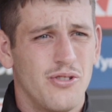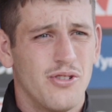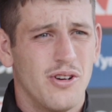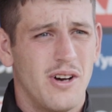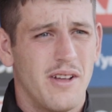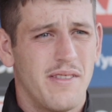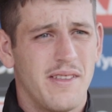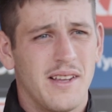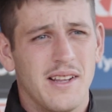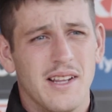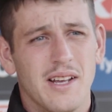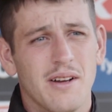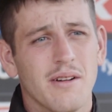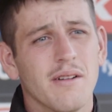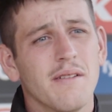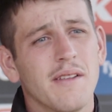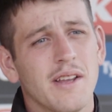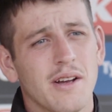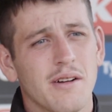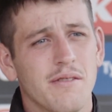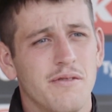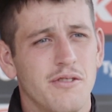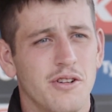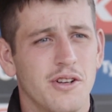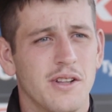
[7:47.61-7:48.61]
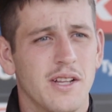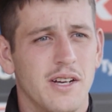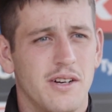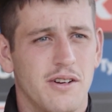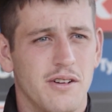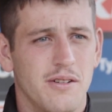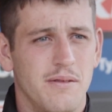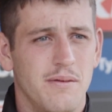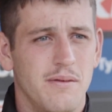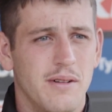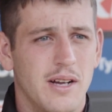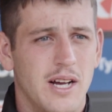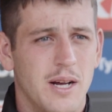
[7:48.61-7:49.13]
so I think there are a few that
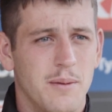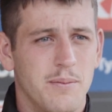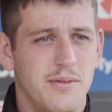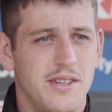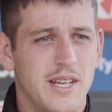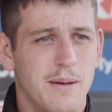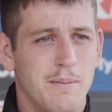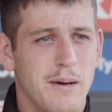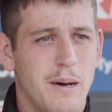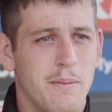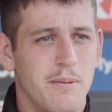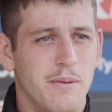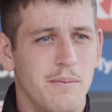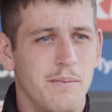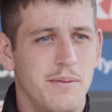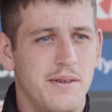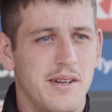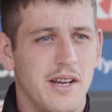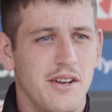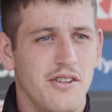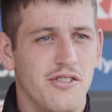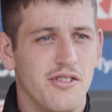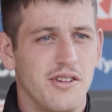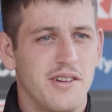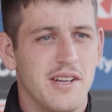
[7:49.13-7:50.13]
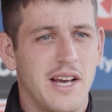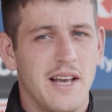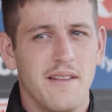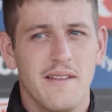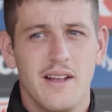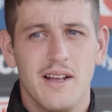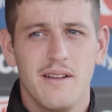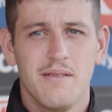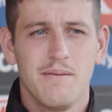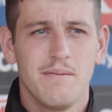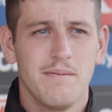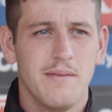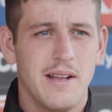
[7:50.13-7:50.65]
could step up and potentially take
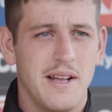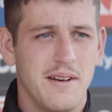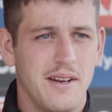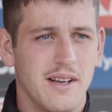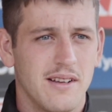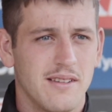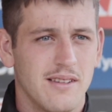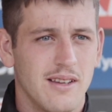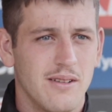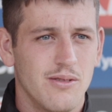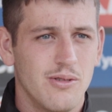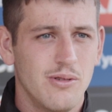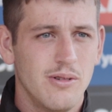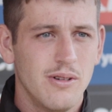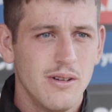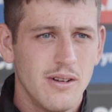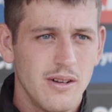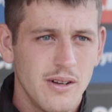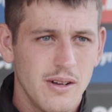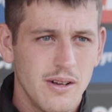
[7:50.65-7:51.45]
that next level.